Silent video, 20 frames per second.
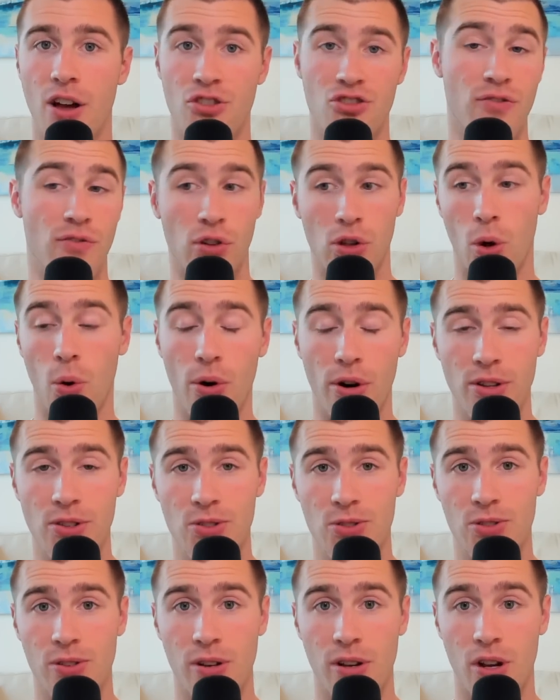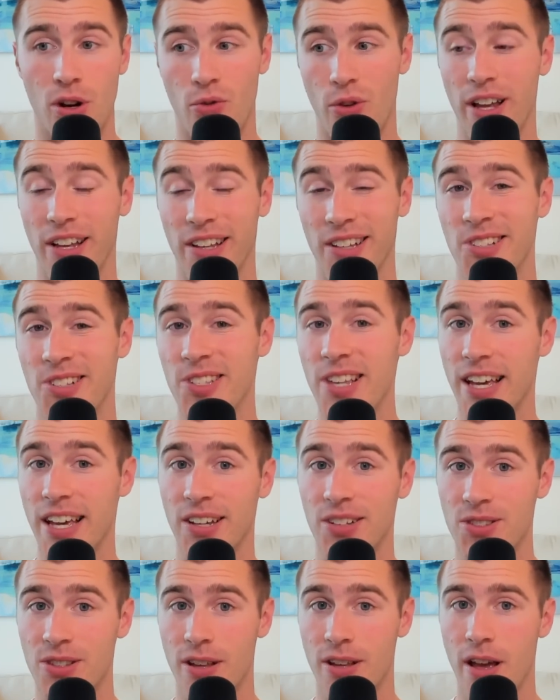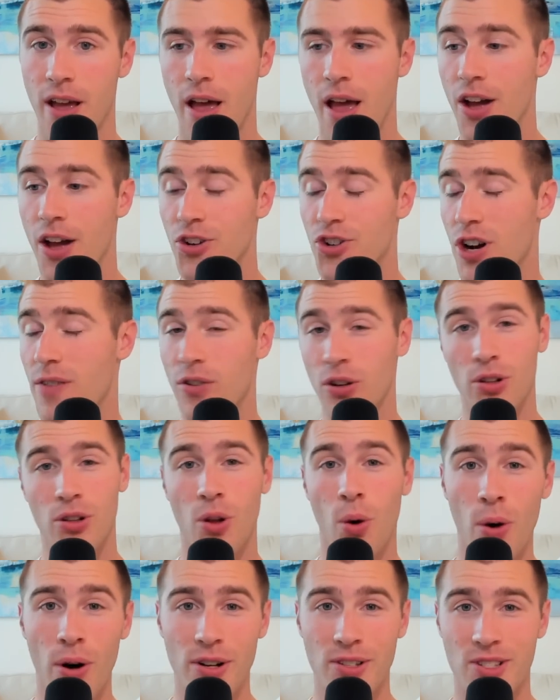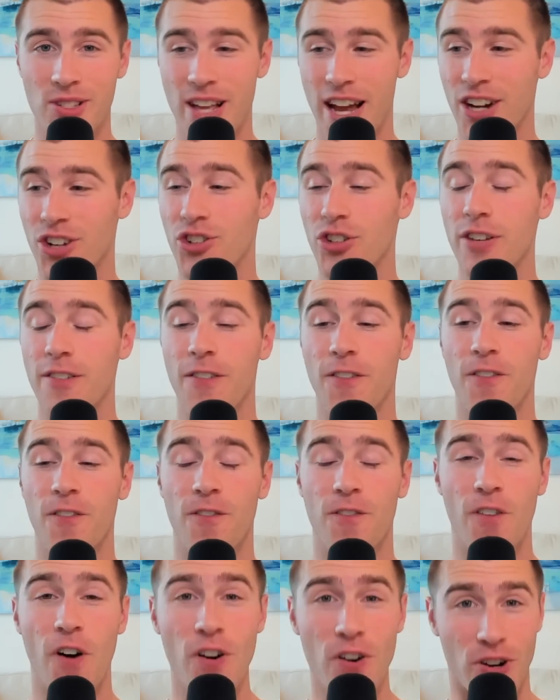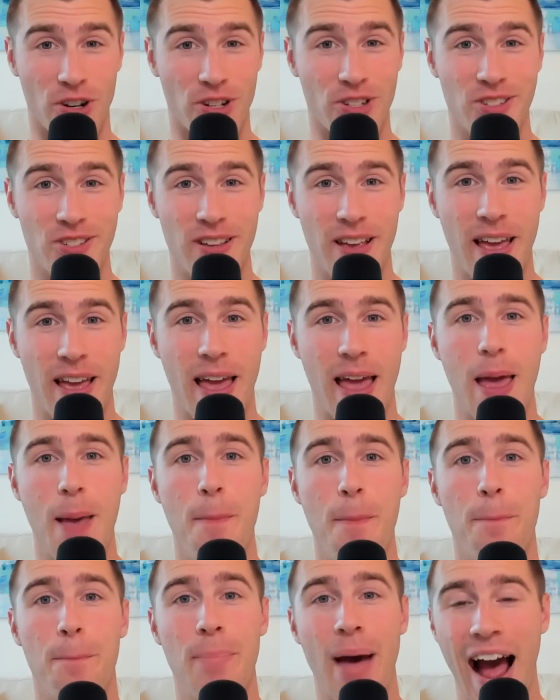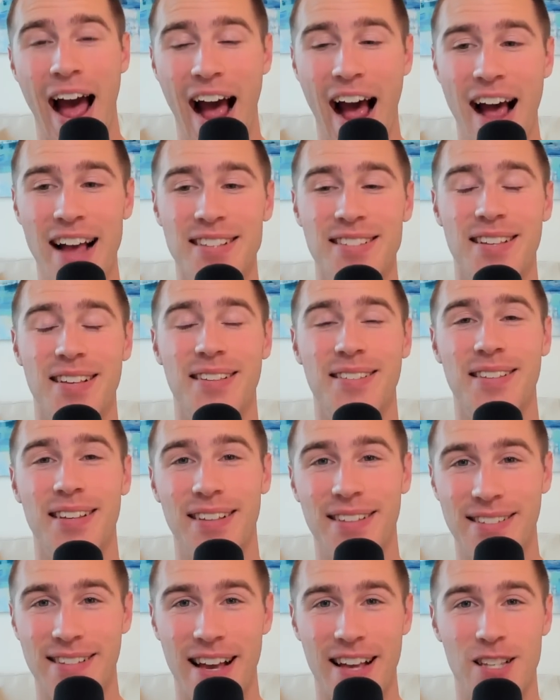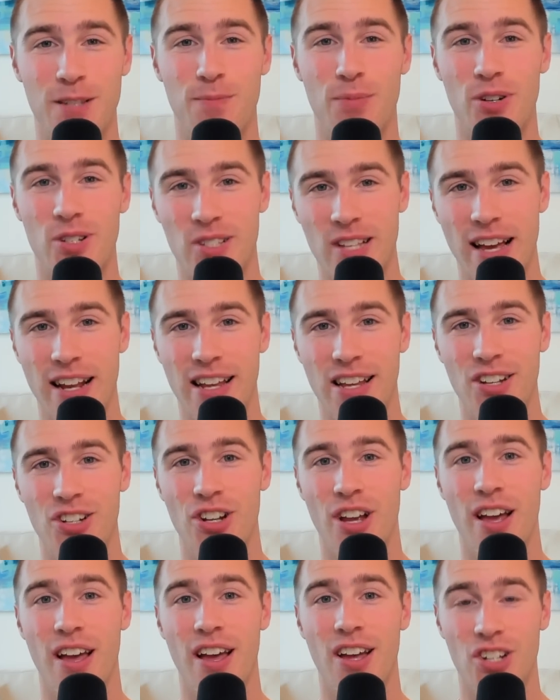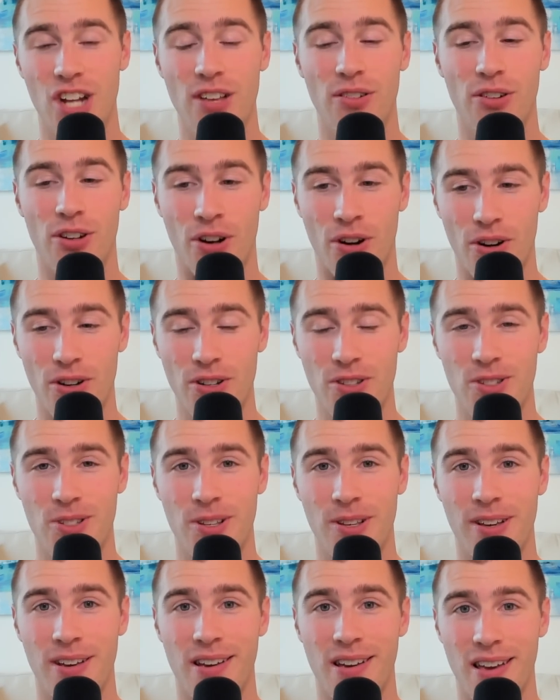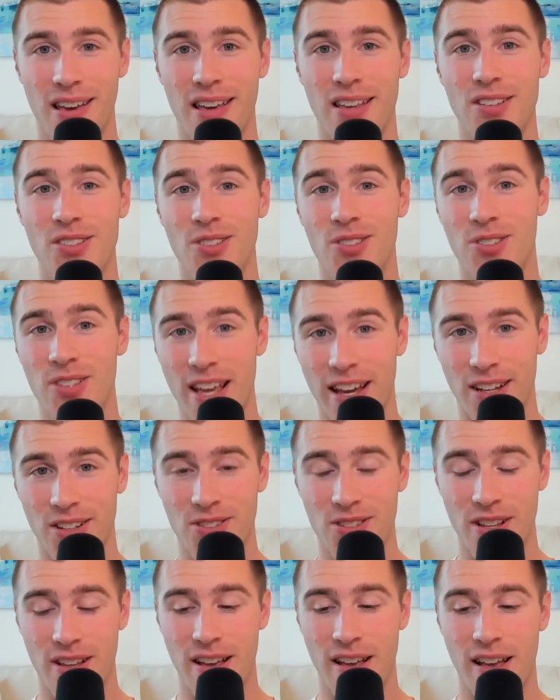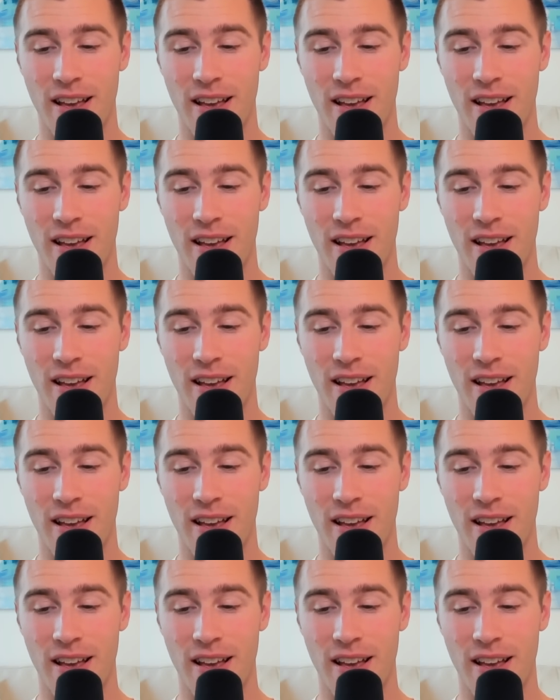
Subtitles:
Trevor Lawrence ranks 6th. Trevor Lawrence is actually 1st in pass success percentage. Jalen Hurts is 6th.